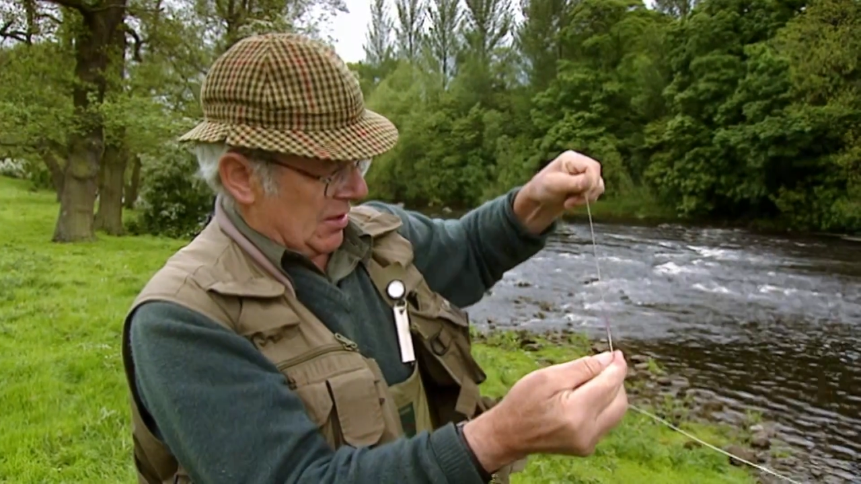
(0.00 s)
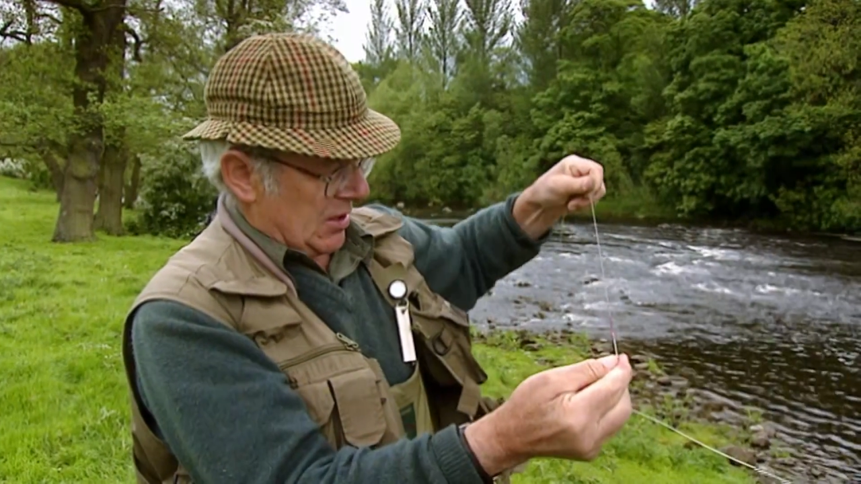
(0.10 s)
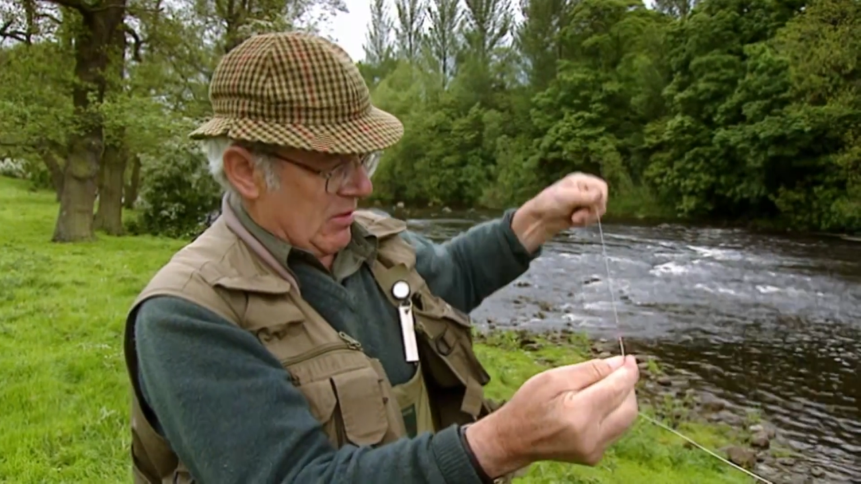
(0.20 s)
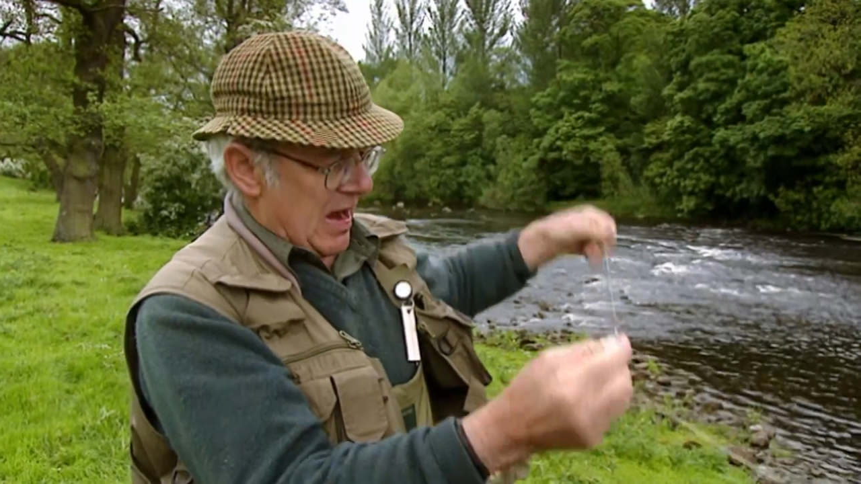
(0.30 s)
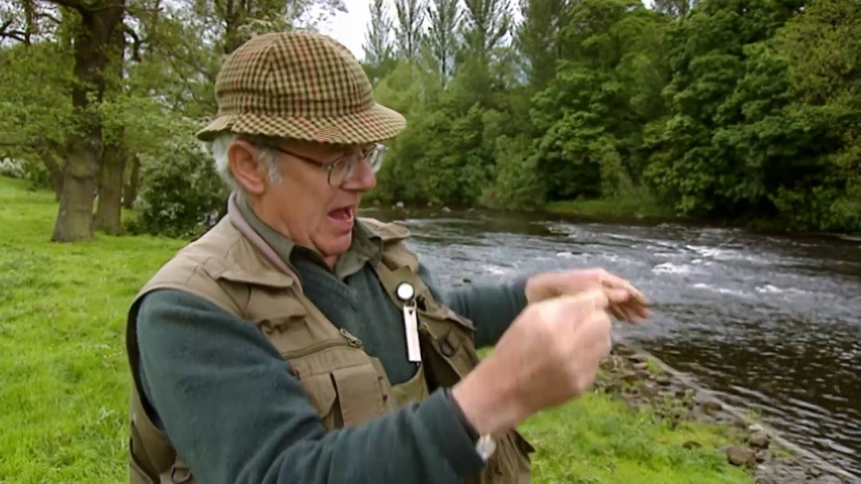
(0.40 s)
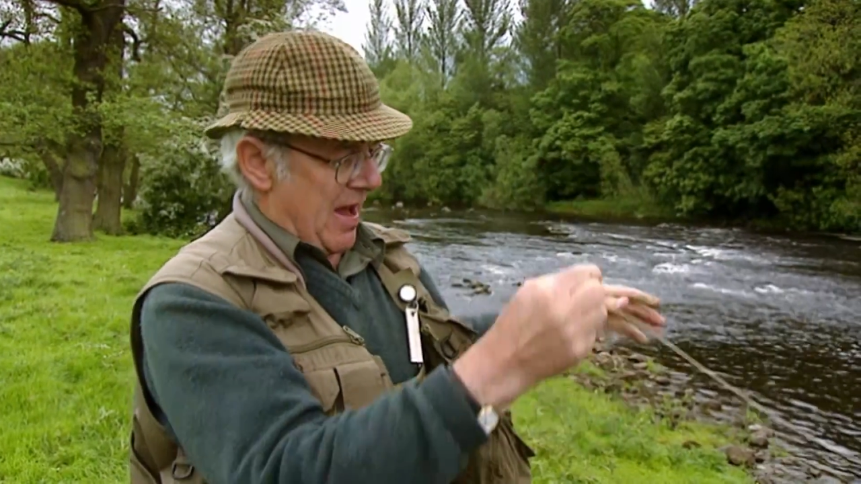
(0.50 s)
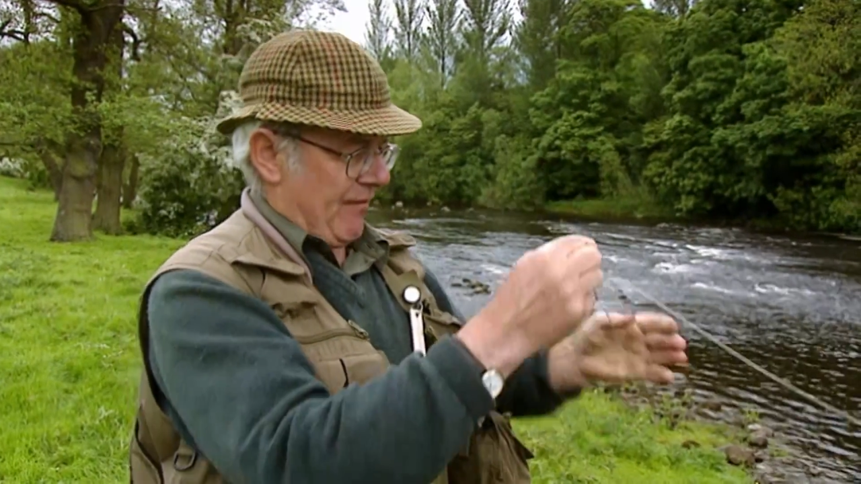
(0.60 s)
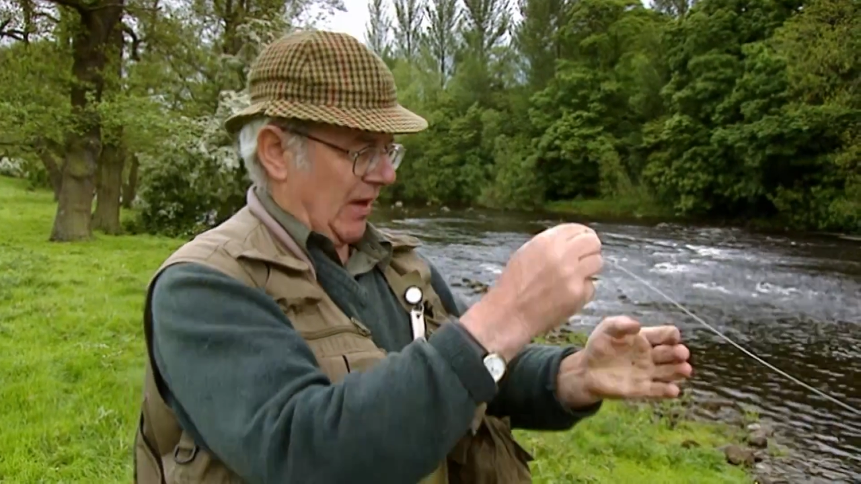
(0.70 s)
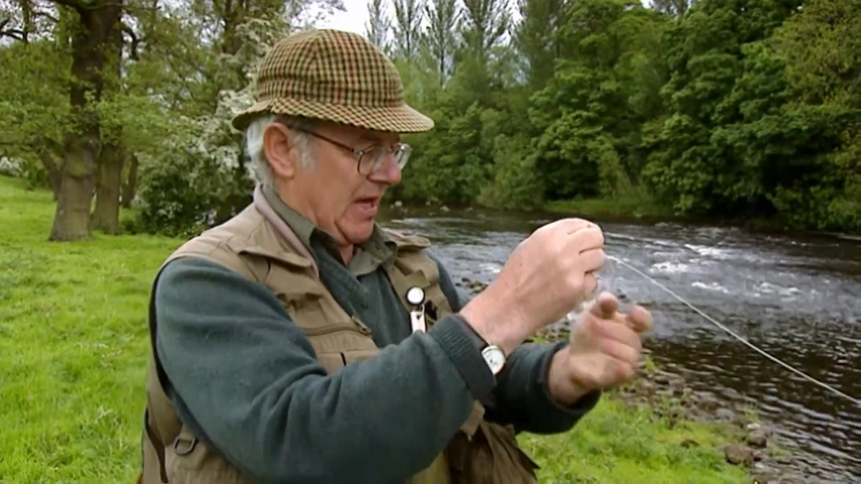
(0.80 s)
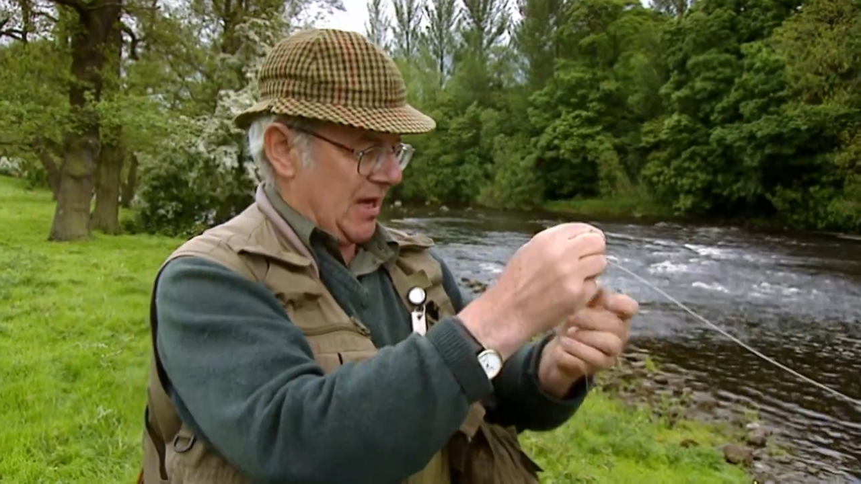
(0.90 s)
quite
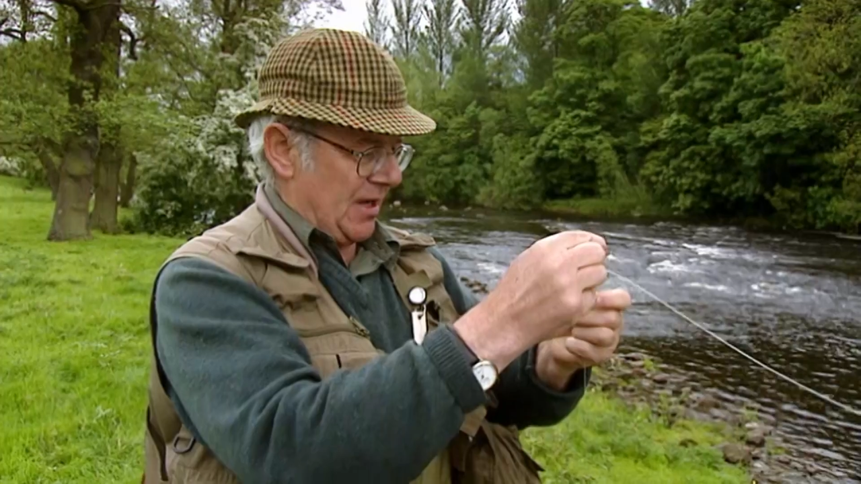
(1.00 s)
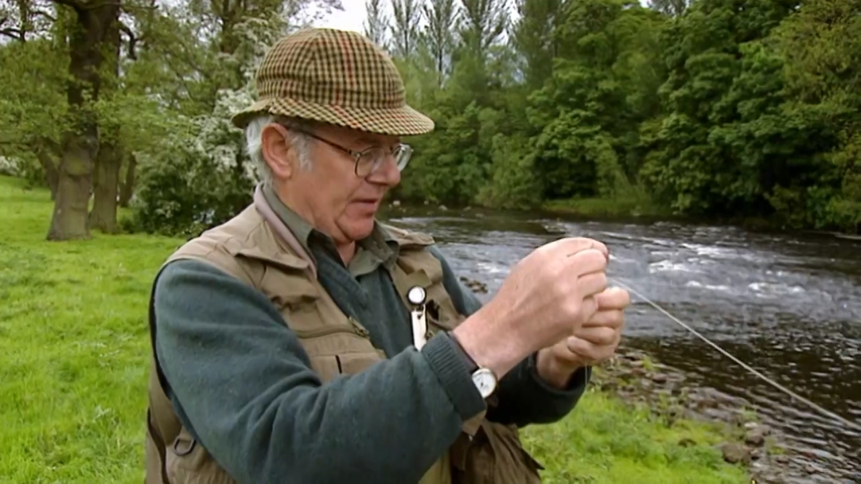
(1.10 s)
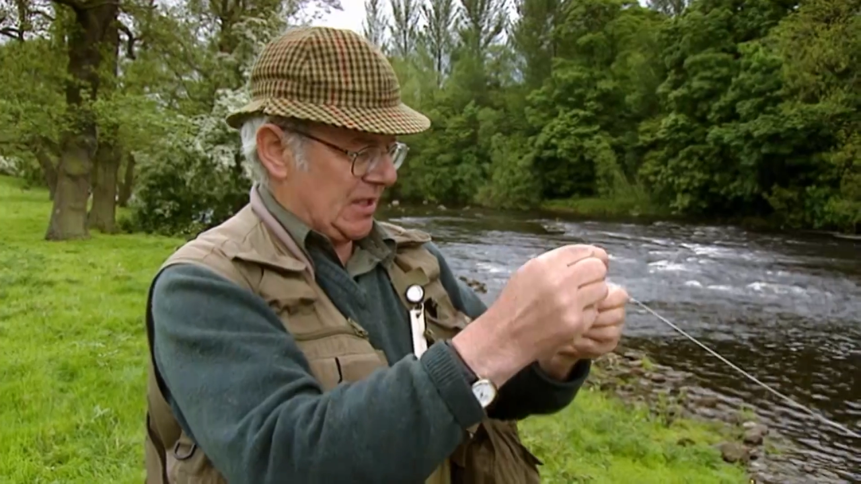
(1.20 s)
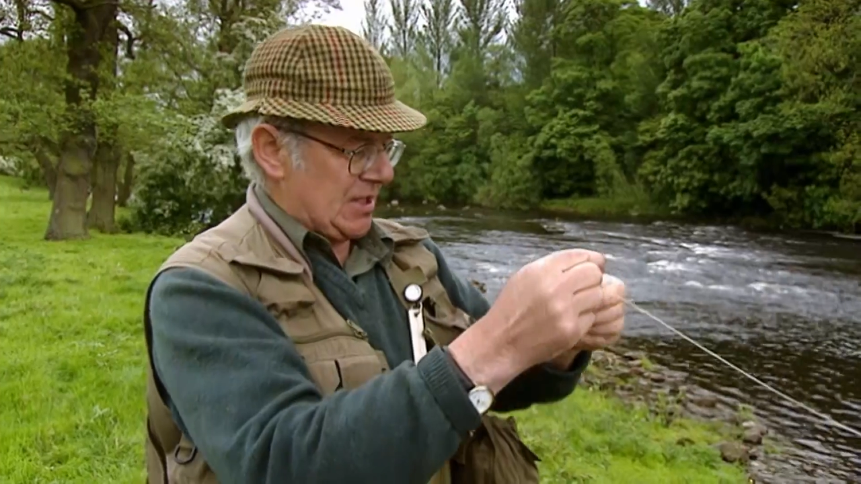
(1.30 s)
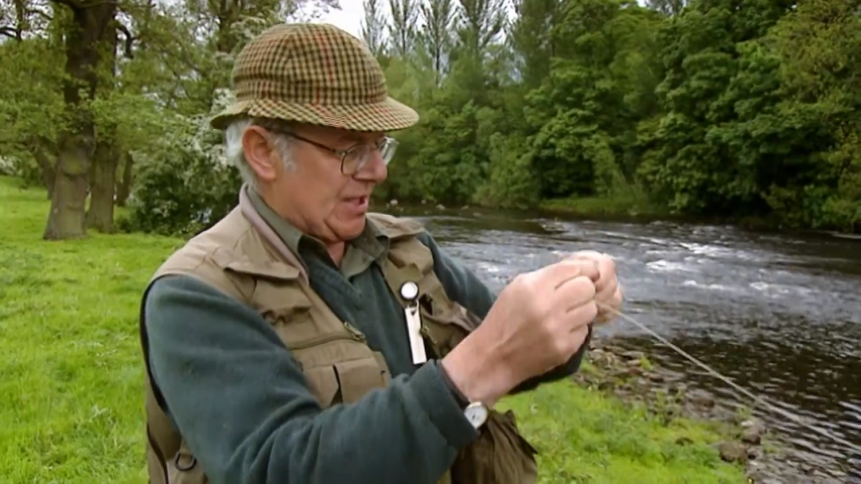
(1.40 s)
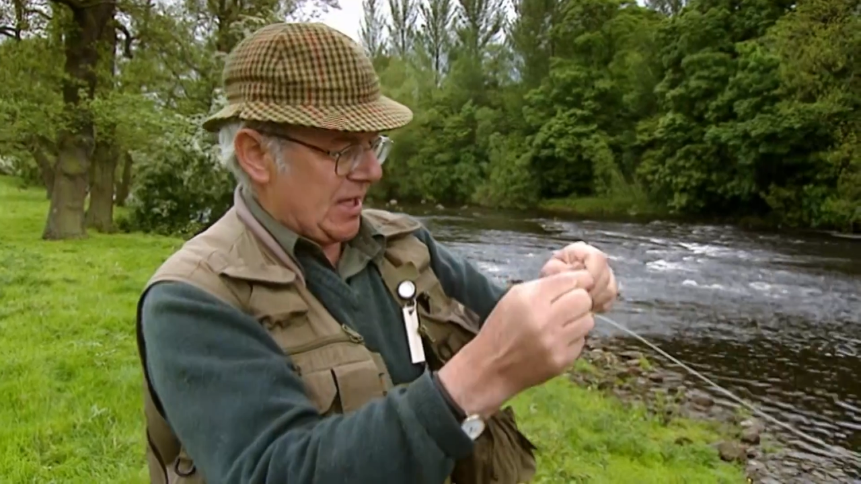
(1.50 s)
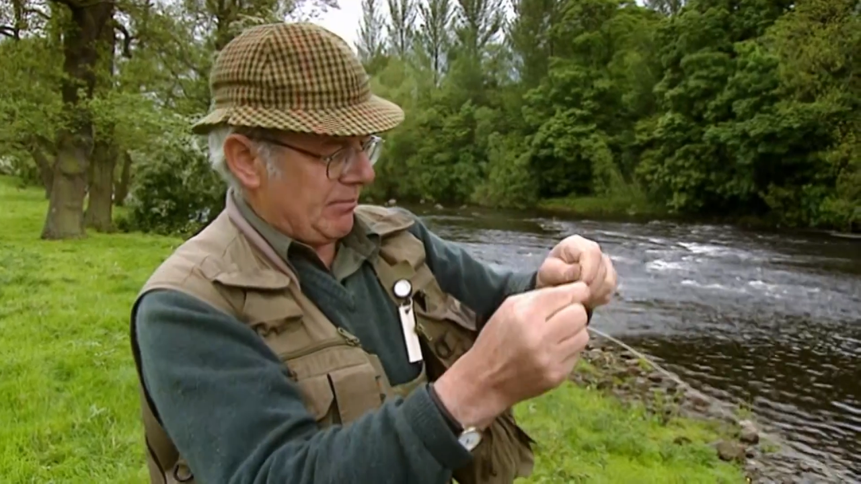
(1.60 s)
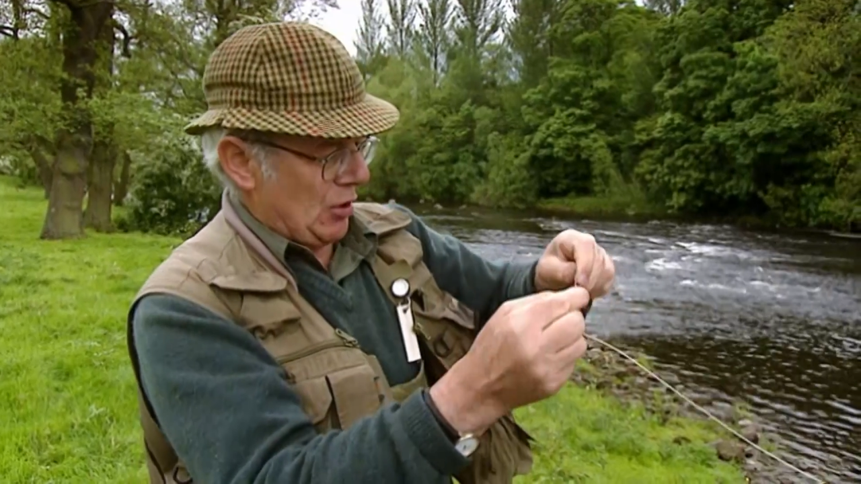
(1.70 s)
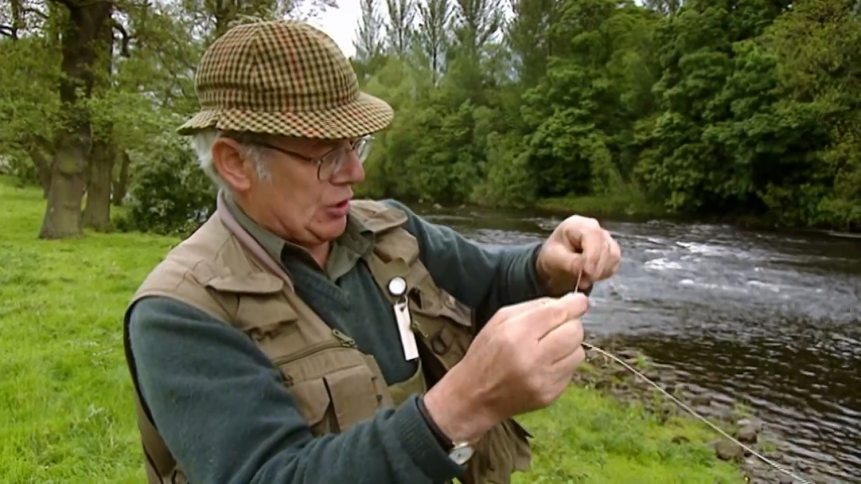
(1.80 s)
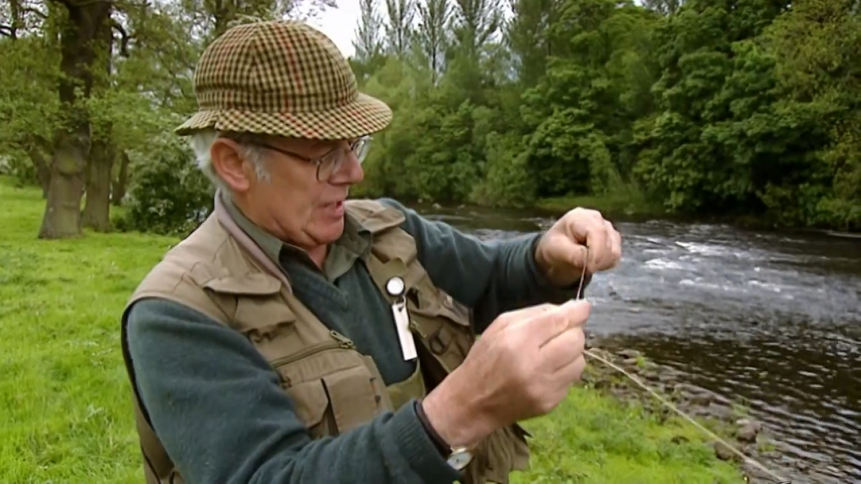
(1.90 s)
heavily at this thick
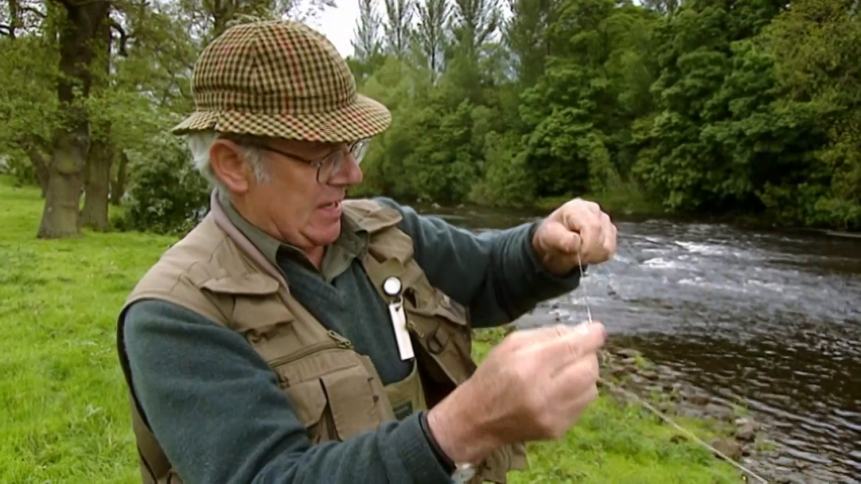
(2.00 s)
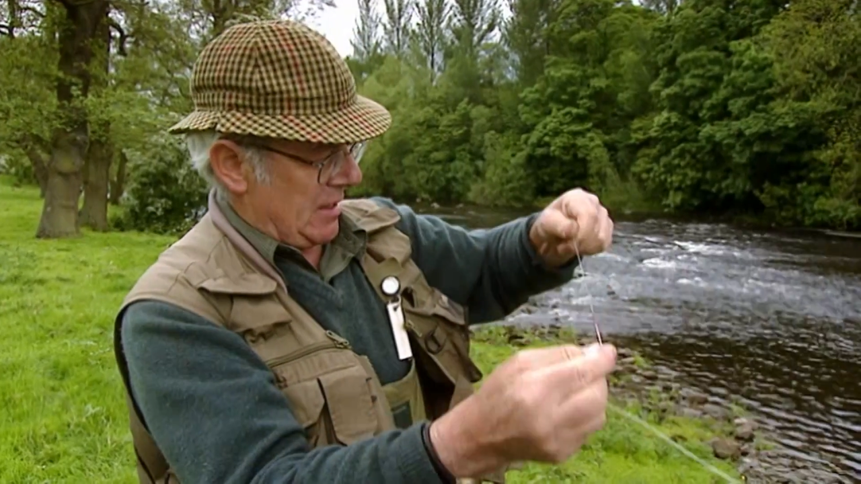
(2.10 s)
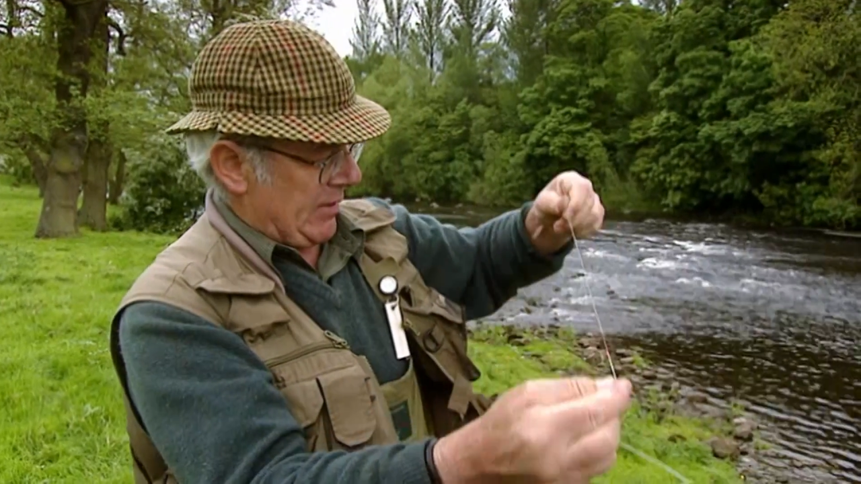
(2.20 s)
butt end,